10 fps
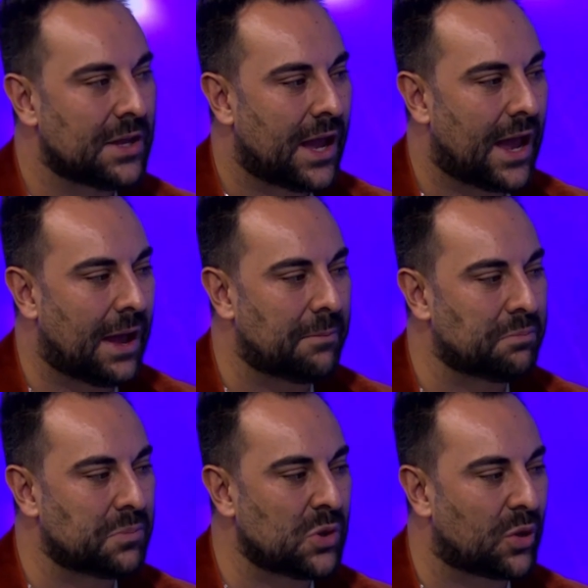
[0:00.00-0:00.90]

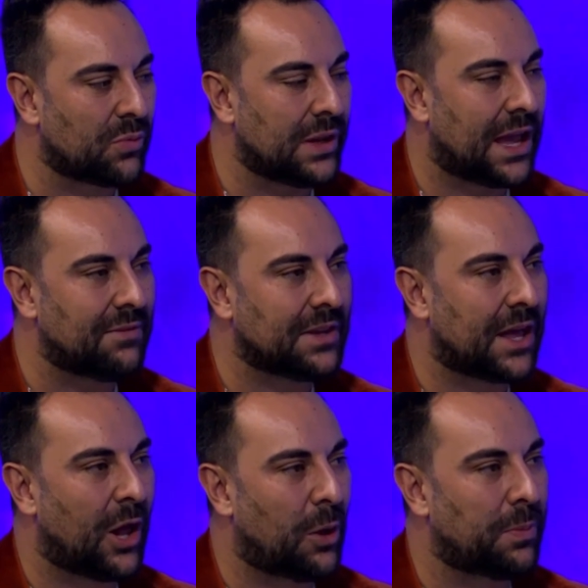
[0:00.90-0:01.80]
not really having the
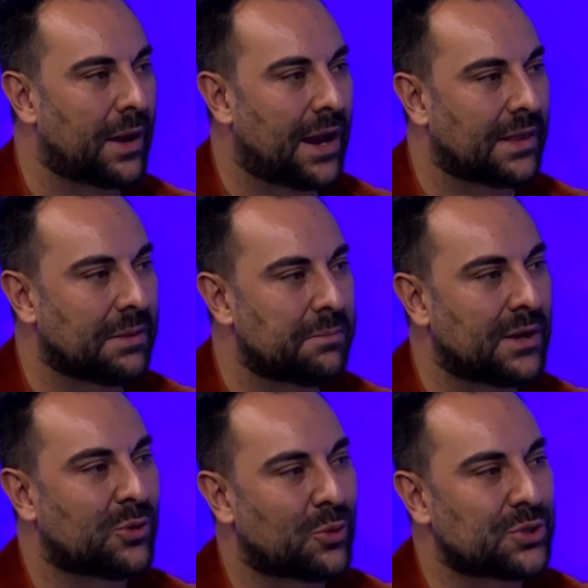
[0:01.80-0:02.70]
help and the
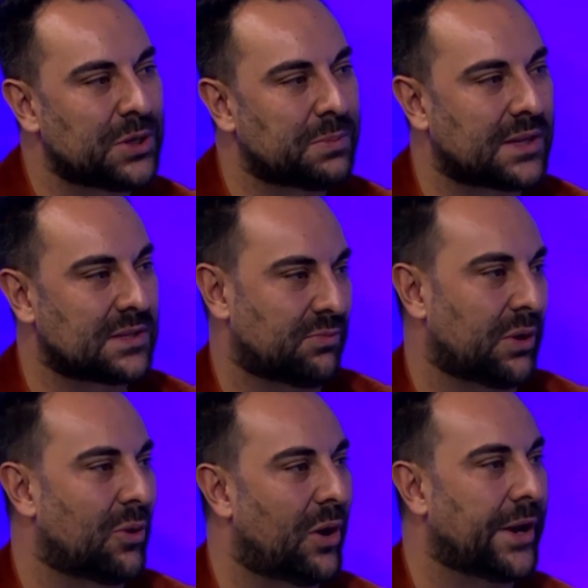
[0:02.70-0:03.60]
mentorship that's
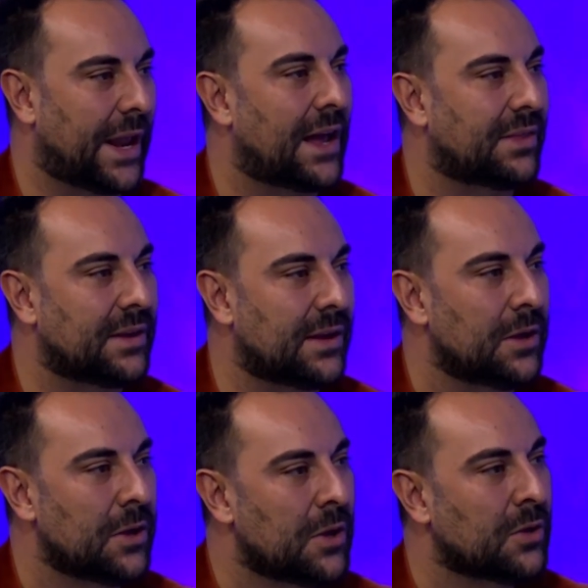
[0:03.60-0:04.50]
required out there
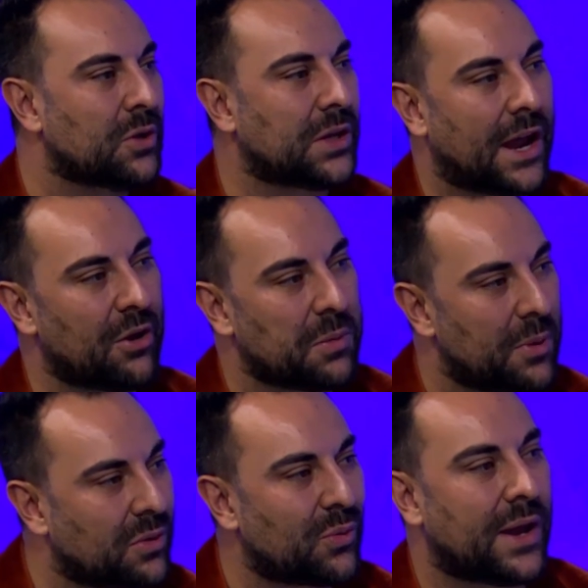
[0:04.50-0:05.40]
to carry them
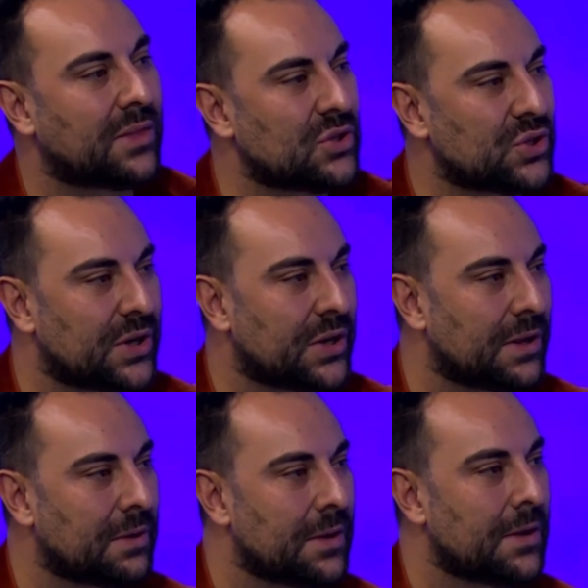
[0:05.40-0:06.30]
on throughout the journey.
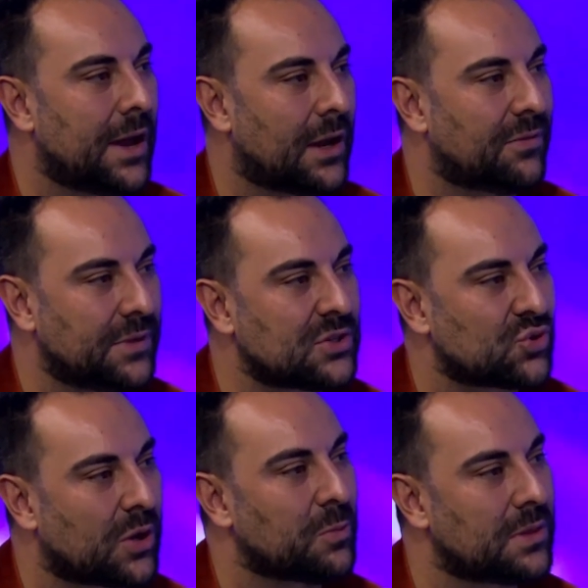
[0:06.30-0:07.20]
And I think they
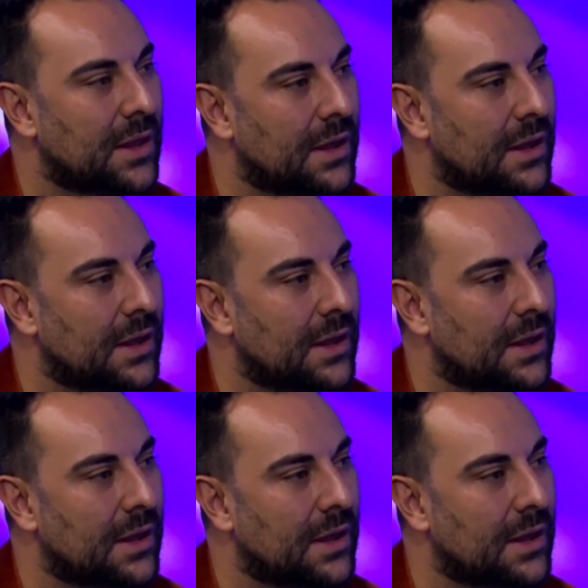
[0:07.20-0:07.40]
struggle with that.